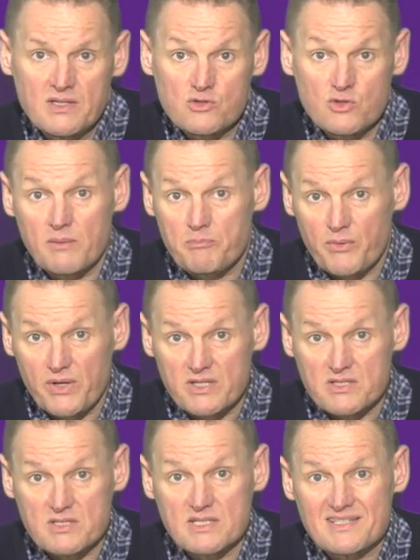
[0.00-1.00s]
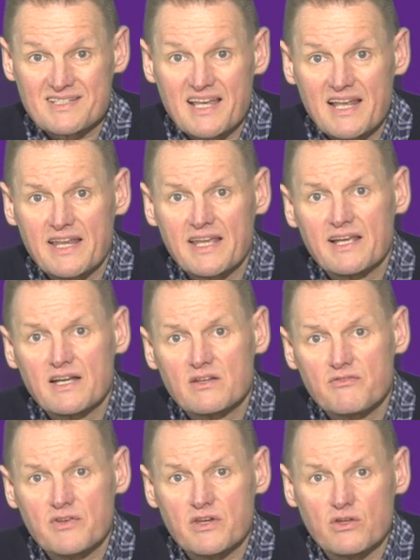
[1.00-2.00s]
So that brings this
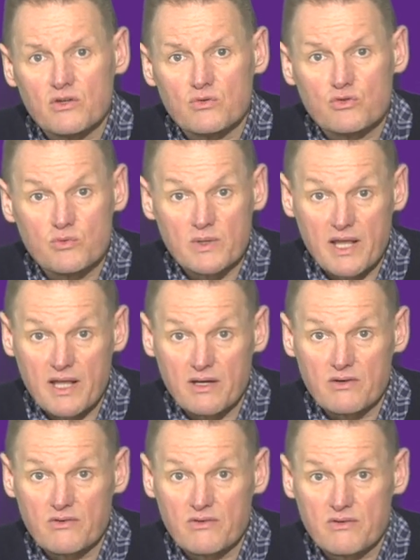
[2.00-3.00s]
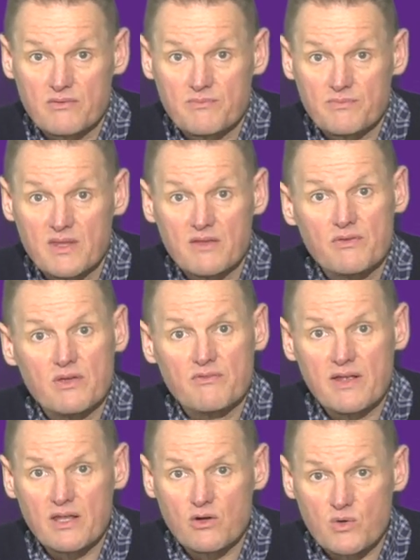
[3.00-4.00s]
telehealth video to an end. If you have
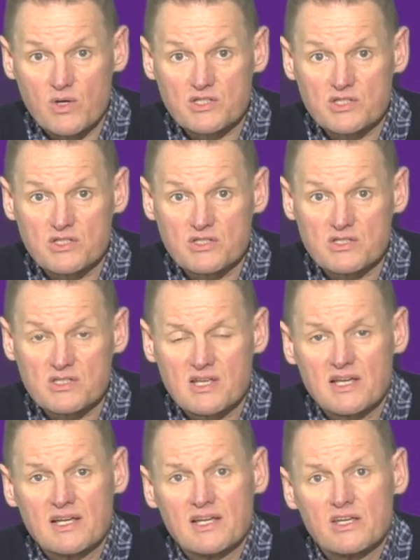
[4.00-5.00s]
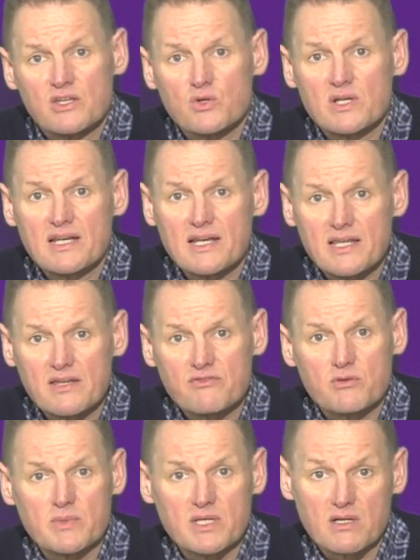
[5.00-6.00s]
any questions, you can leave
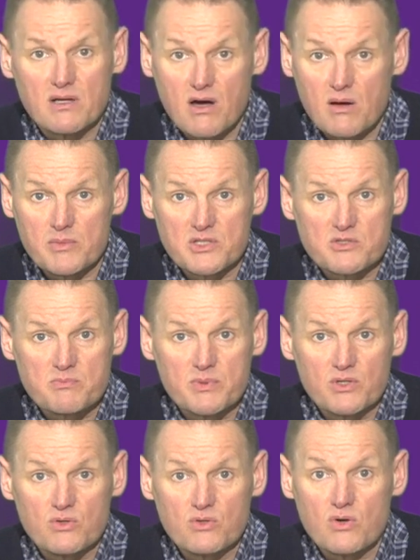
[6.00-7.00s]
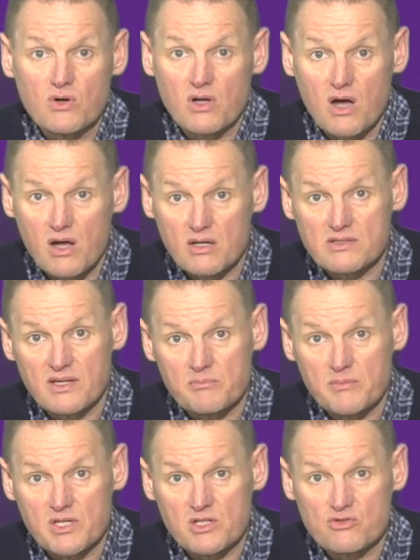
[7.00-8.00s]
them in the comments below or
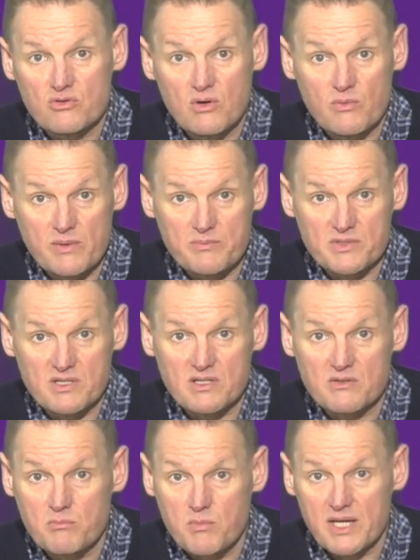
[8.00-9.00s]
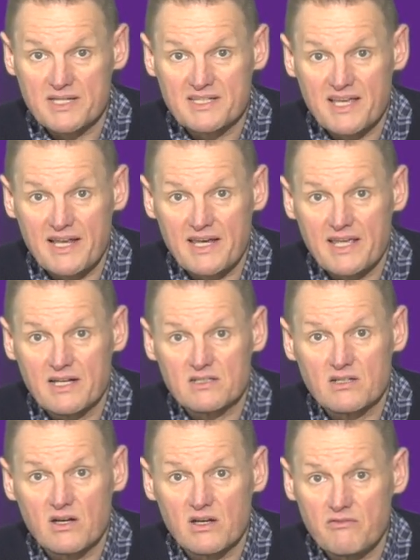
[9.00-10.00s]
contact me through our website,
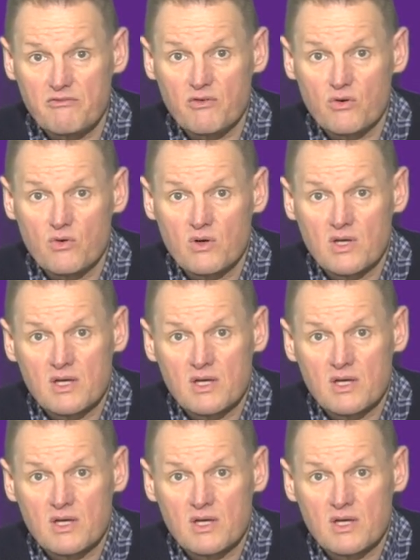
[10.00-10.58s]
mytelehealth.info,